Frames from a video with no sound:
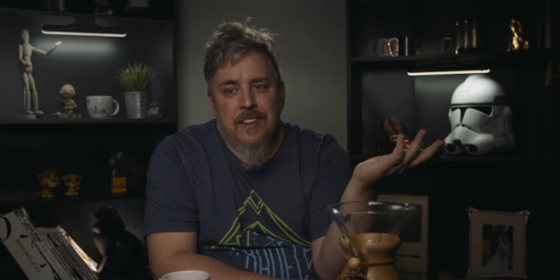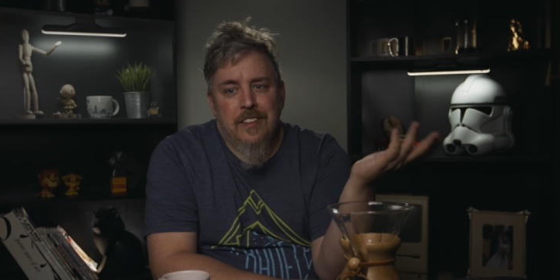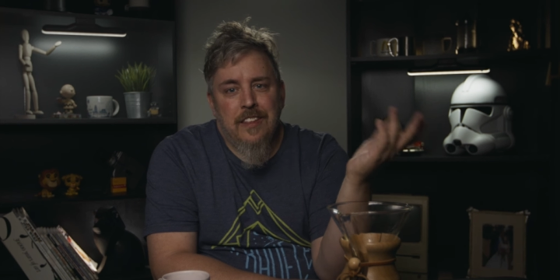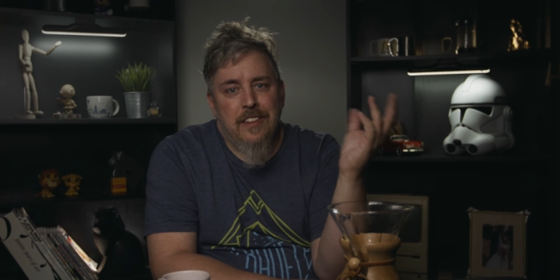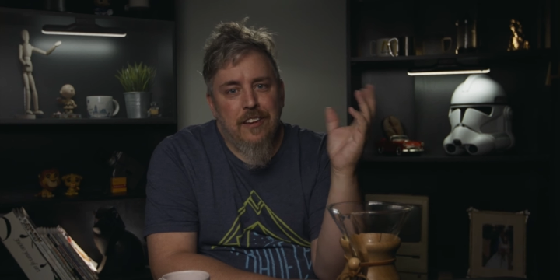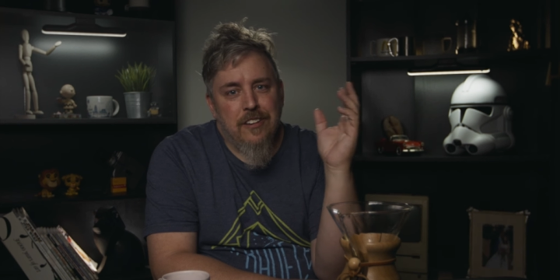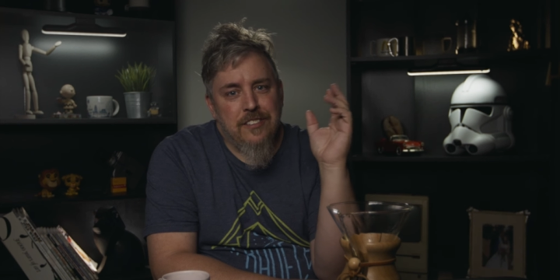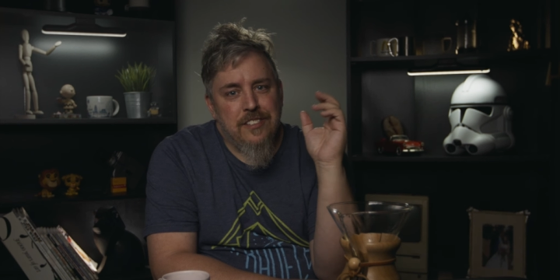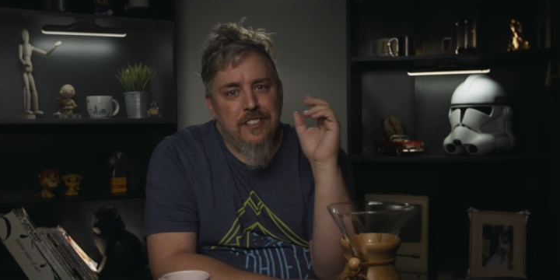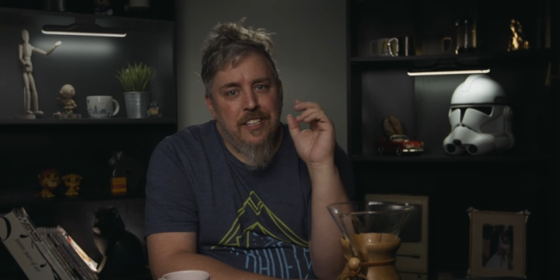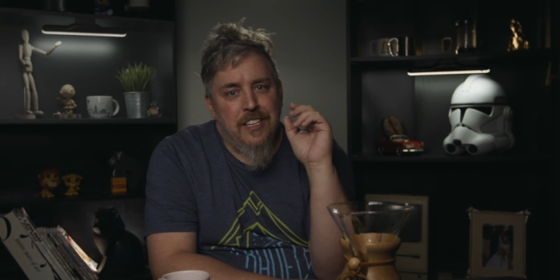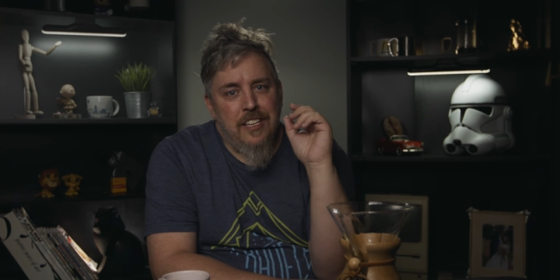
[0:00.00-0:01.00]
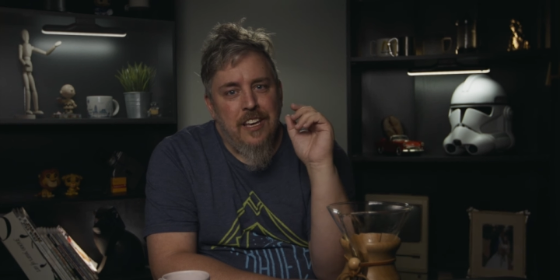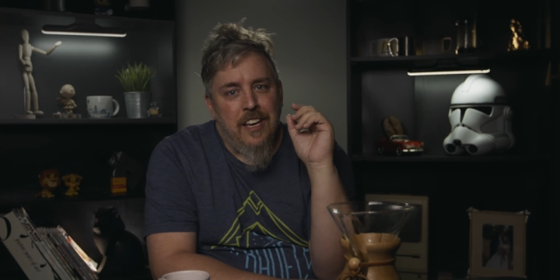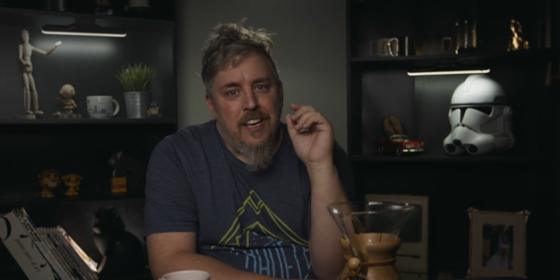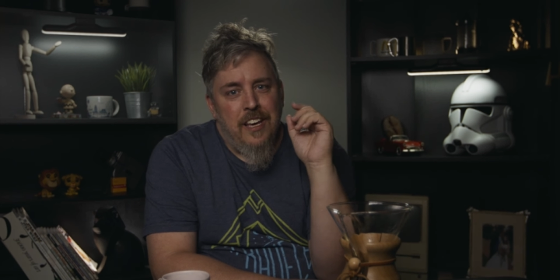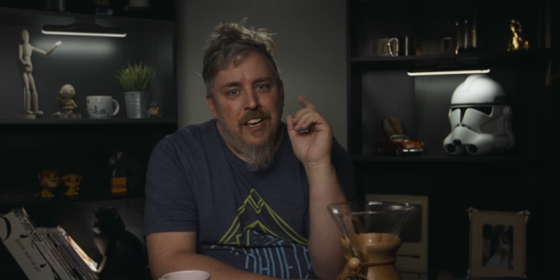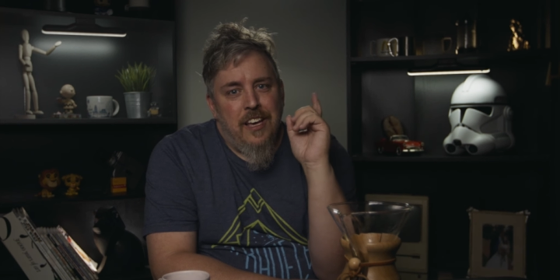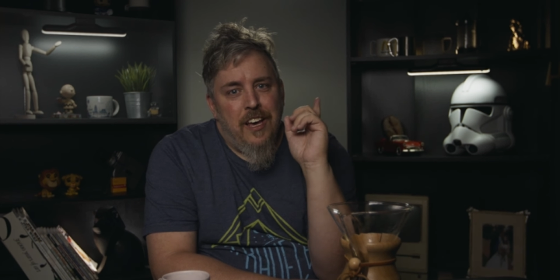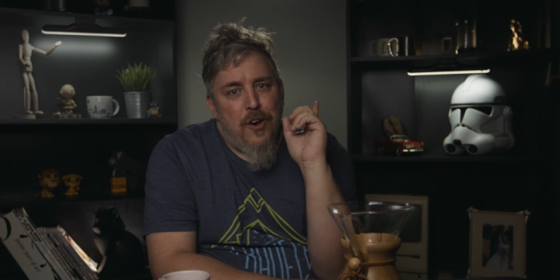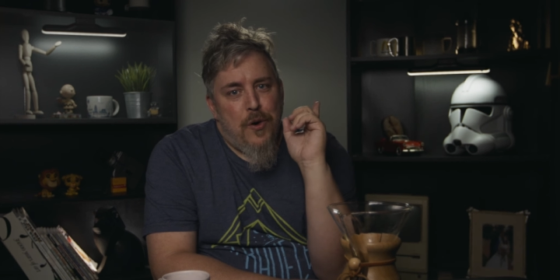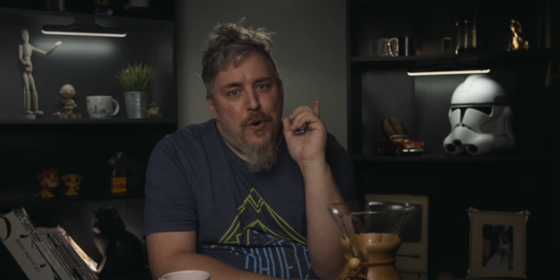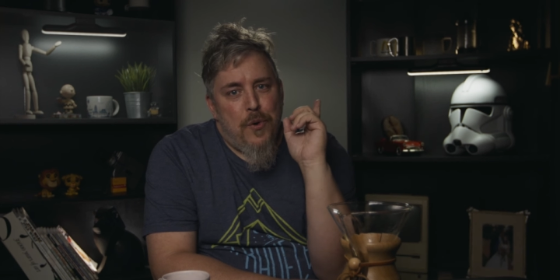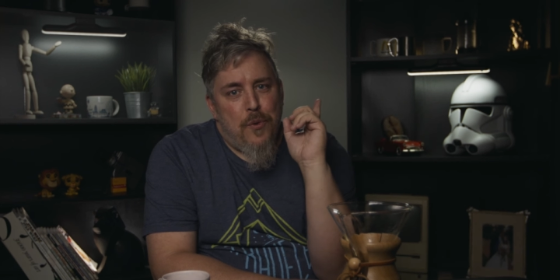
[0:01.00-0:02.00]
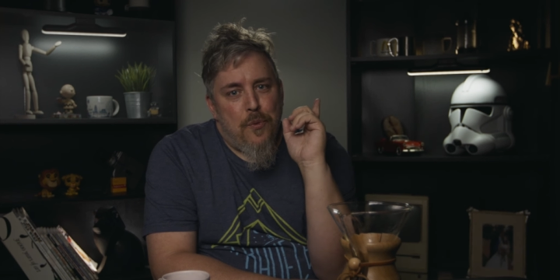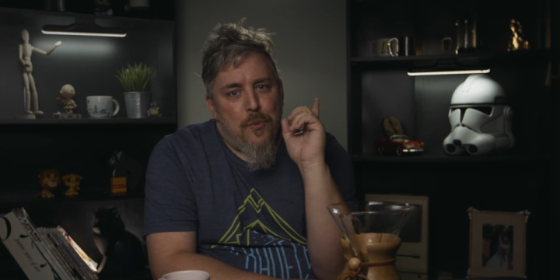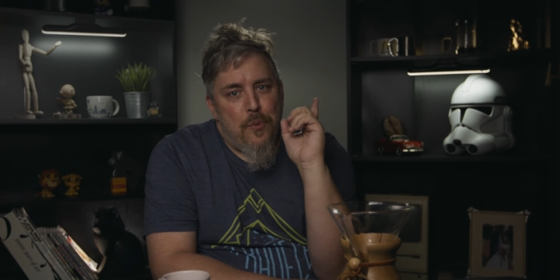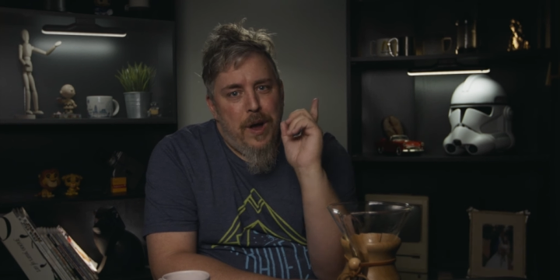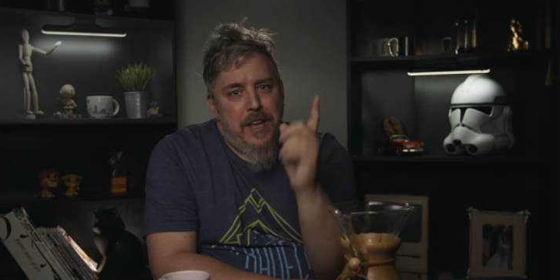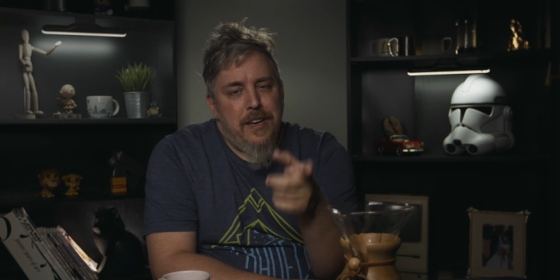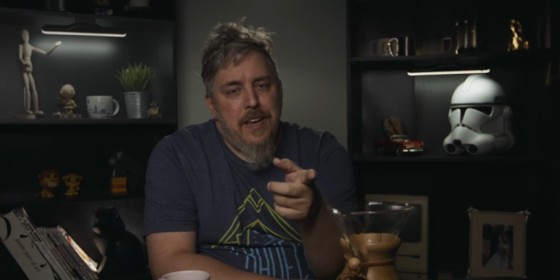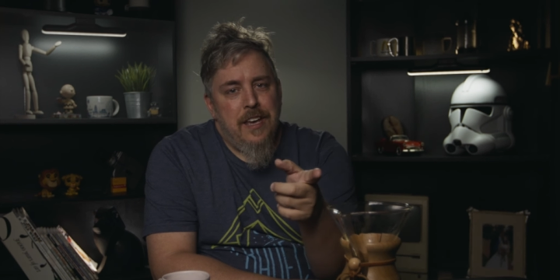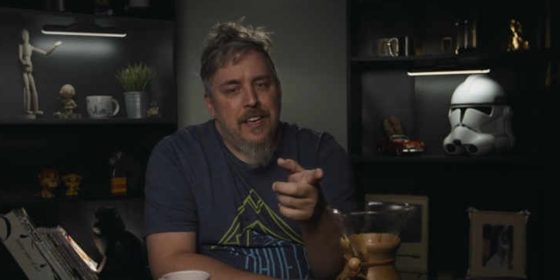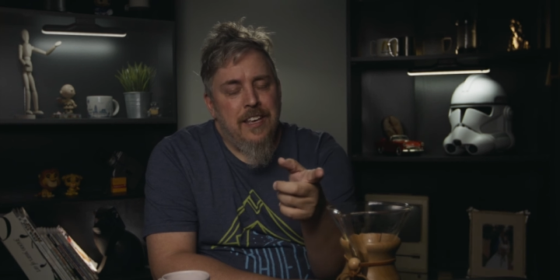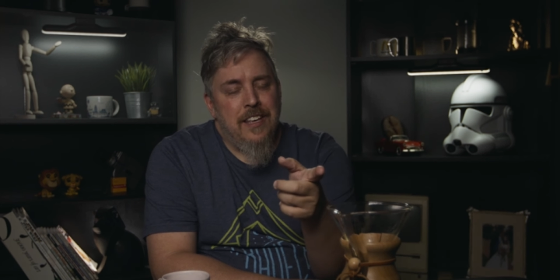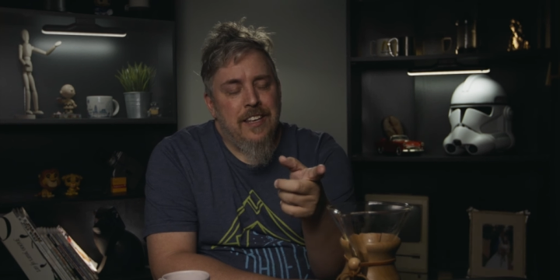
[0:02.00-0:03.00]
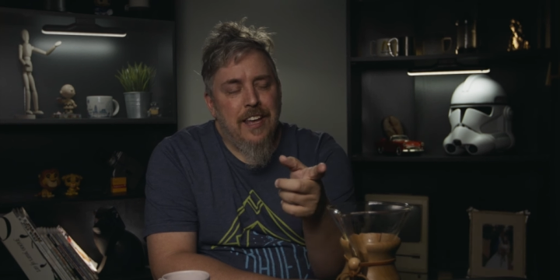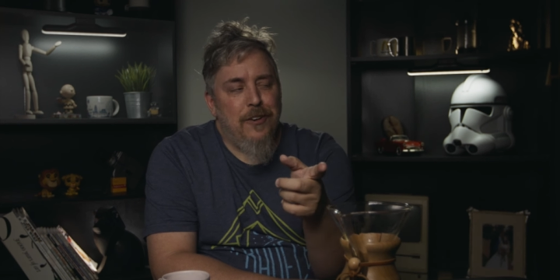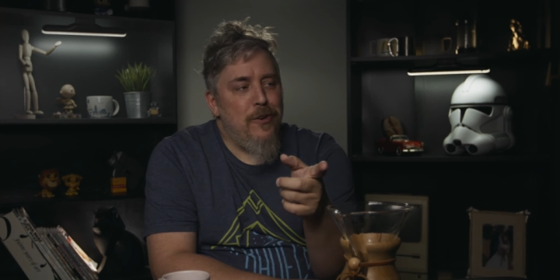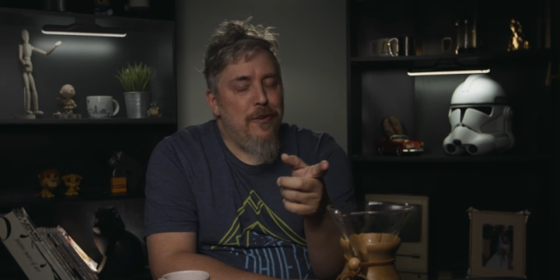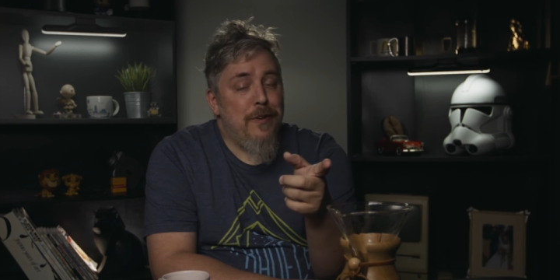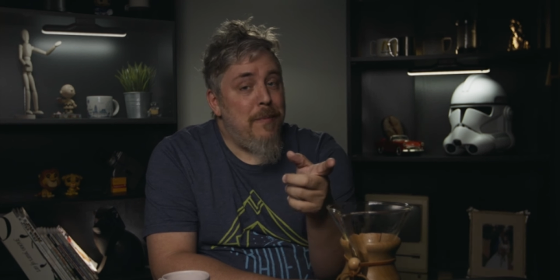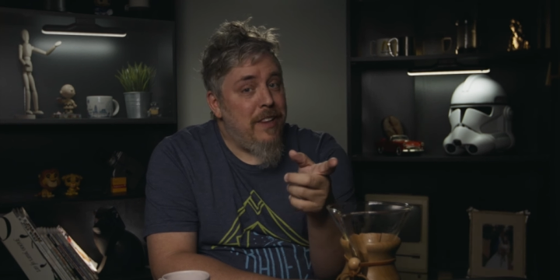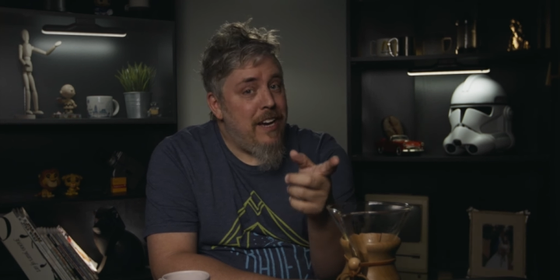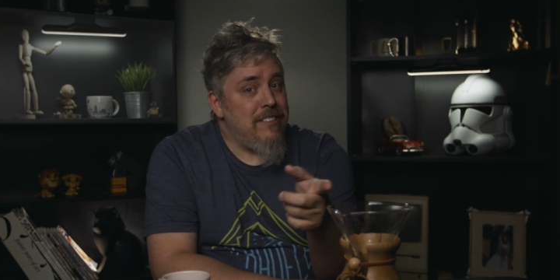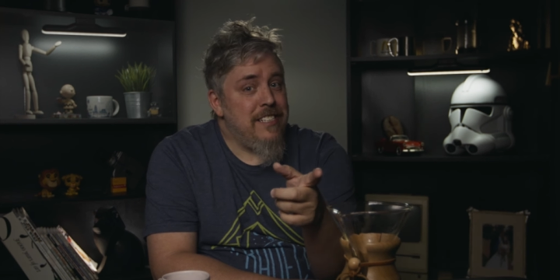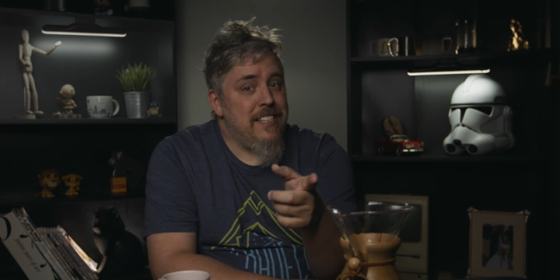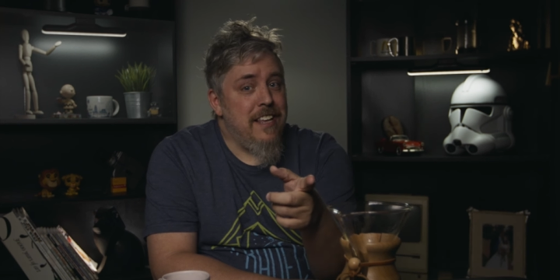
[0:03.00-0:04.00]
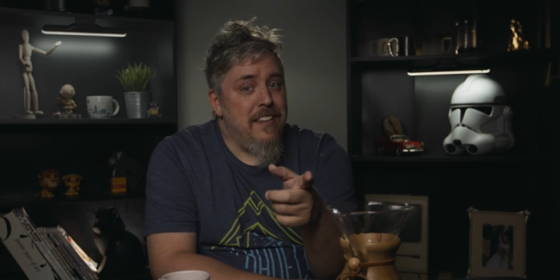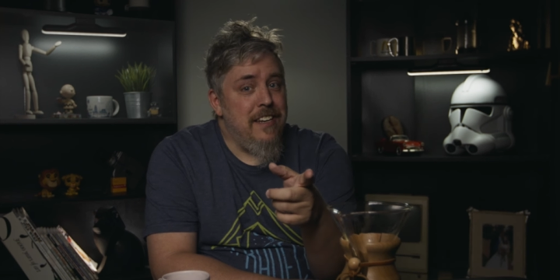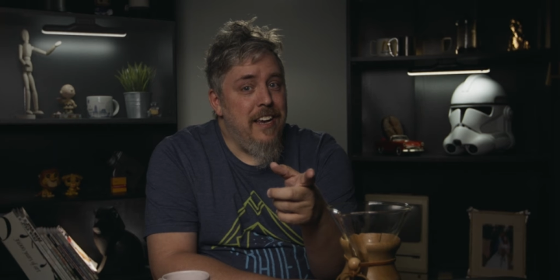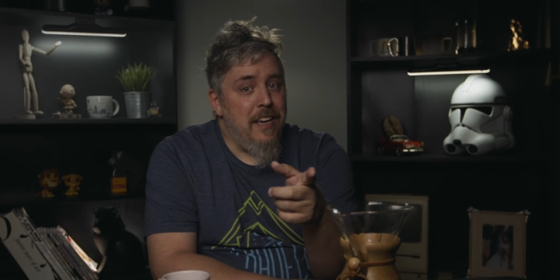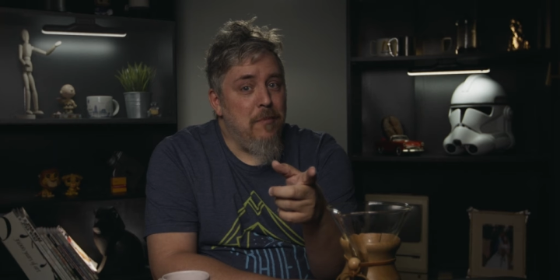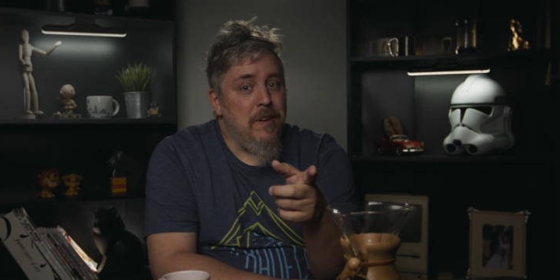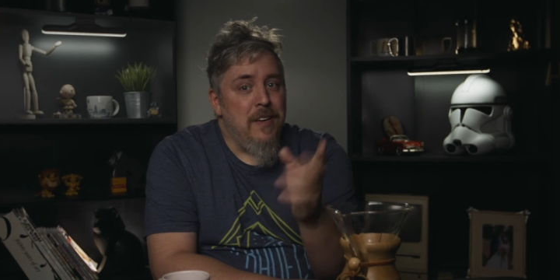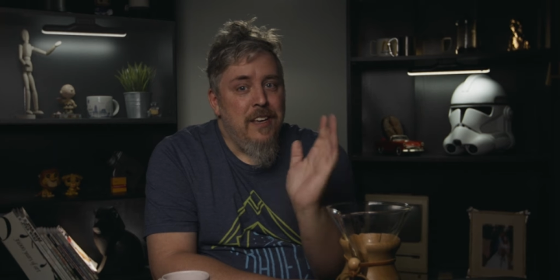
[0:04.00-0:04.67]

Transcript: Then there's the red, I don't know if I'm allowed to say the name,